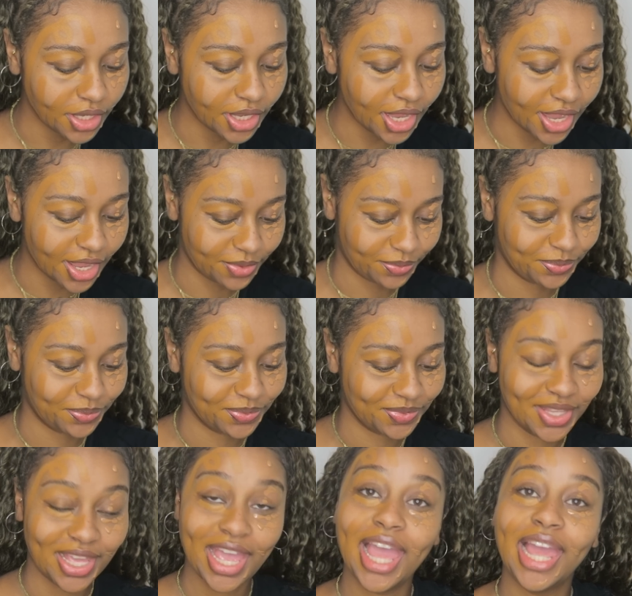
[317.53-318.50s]
Okay,
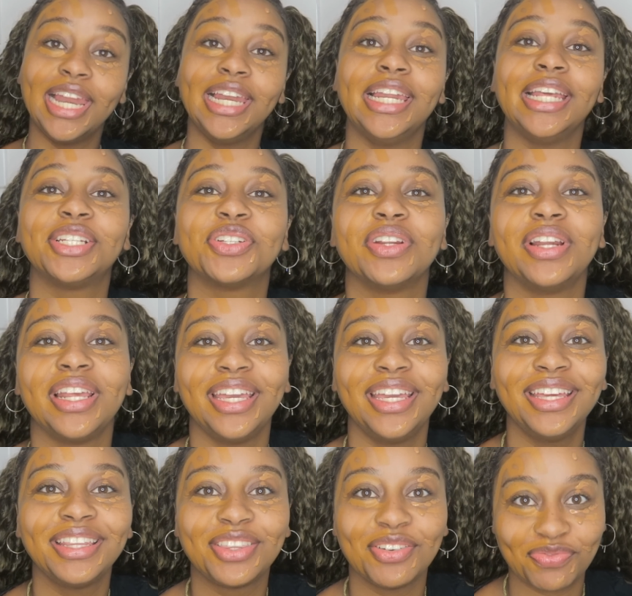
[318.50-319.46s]

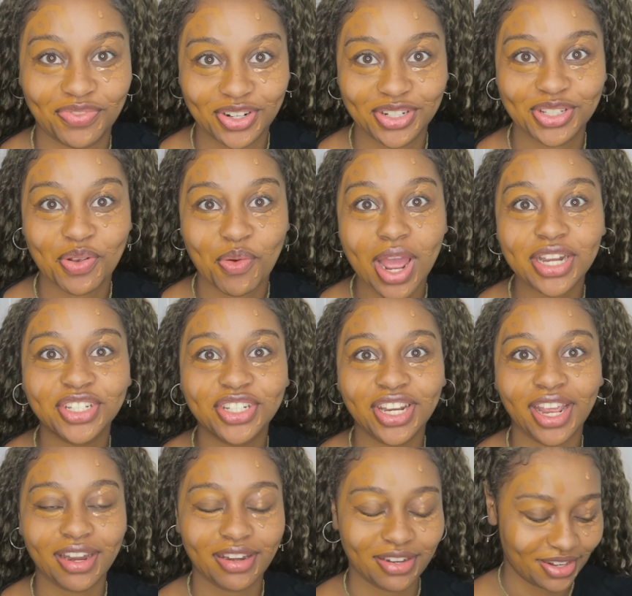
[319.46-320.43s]
literally the first
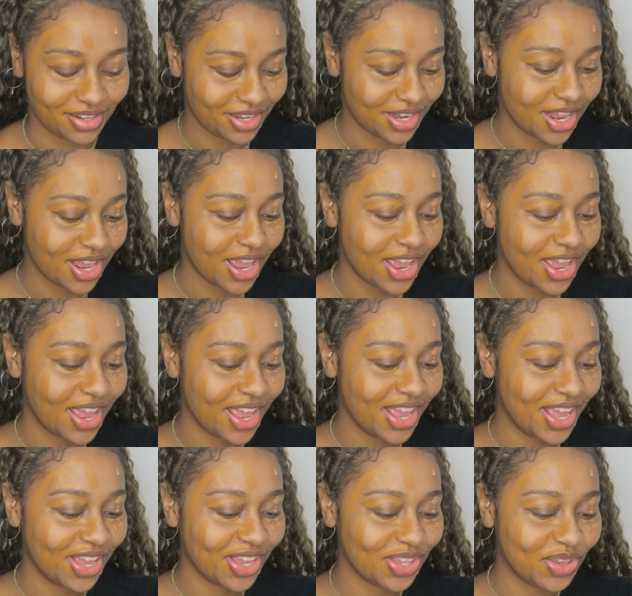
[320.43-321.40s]
question.
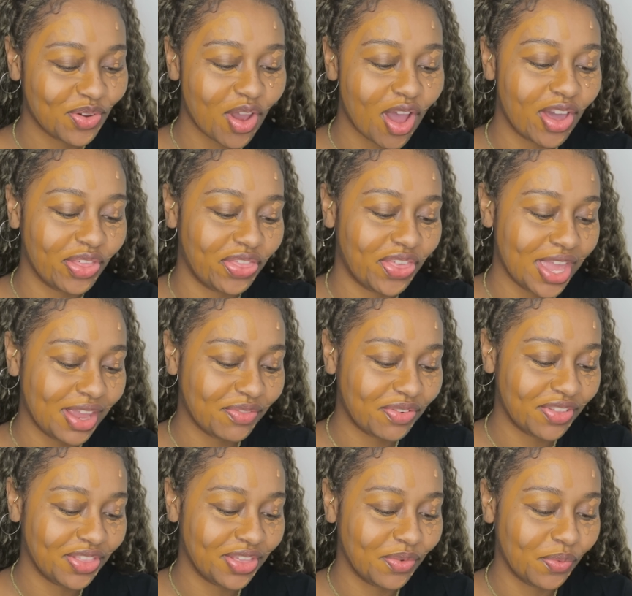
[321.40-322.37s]
You got a thing
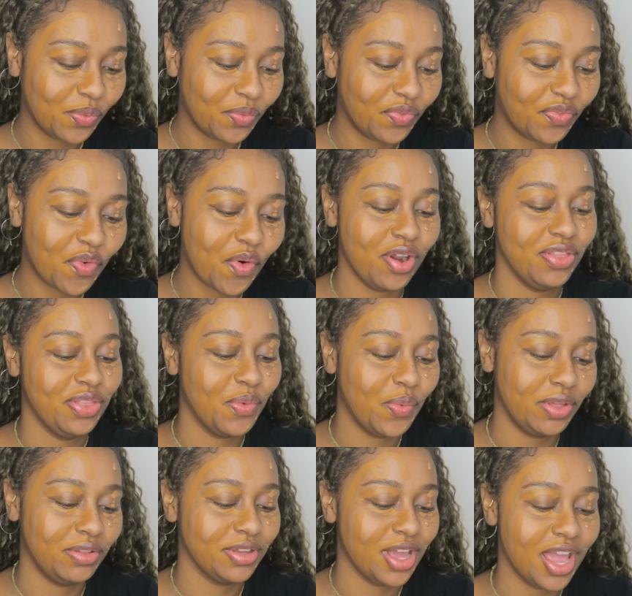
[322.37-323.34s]
for the
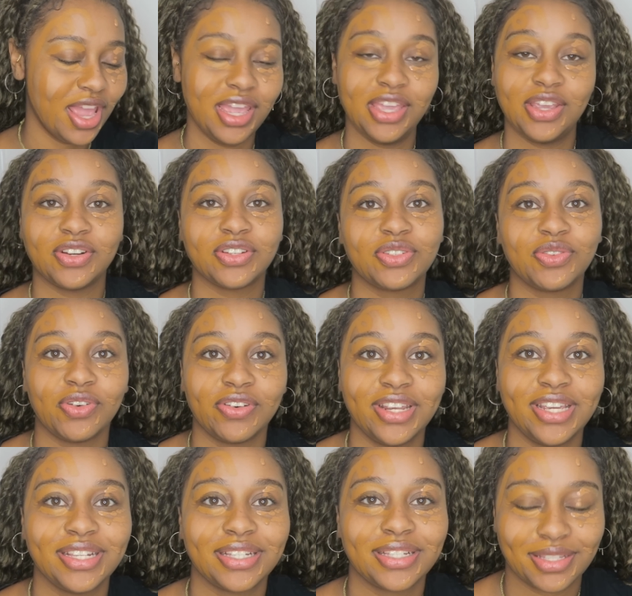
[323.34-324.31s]
Will guy in your
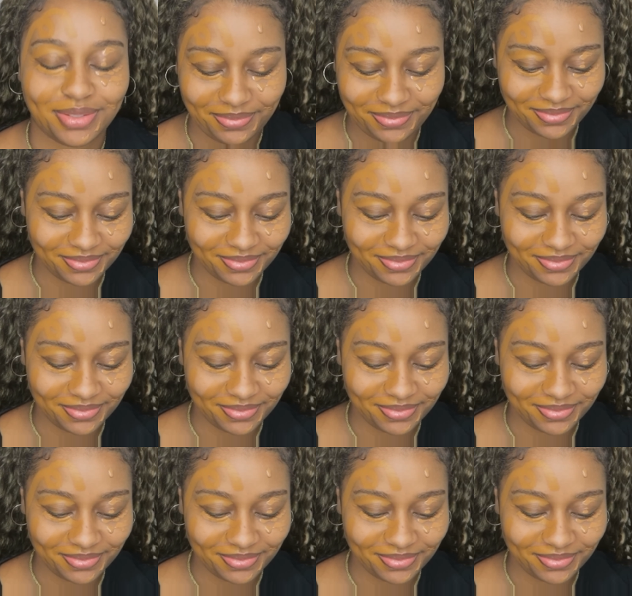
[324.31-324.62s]
stories.